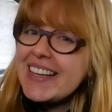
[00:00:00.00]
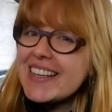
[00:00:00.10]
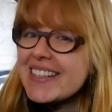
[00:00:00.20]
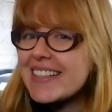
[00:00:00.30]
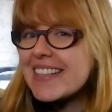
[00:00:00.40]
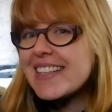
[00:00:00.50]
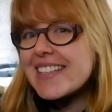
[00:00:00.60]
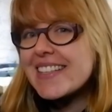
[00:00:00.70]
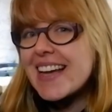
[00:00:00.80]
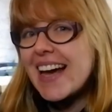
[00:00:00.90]

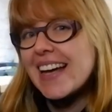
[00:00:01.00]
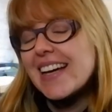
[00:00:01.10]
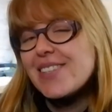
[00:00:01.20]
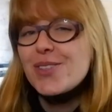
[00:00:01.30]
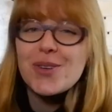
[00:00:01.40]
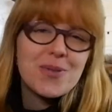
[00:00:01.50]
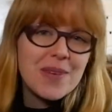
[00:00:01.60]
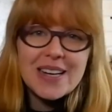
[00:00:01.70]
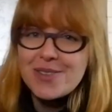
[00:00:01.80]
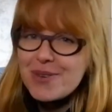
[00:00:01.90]
since I had so
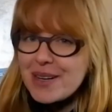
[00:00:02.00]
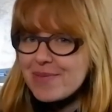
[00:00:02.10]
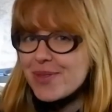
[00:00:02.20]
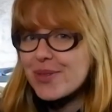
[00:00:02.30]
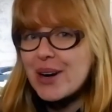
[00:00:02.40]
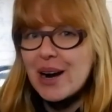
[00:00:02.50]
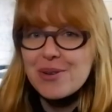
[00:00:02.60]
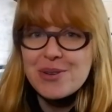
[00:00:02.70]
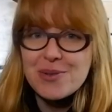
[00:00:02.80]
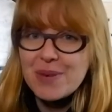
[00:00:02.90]
many dreams for our
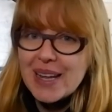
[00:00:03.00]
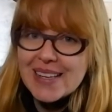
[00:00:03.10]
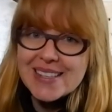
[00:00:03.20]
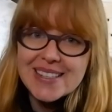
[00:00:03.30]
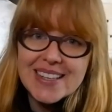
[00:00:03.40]
new place,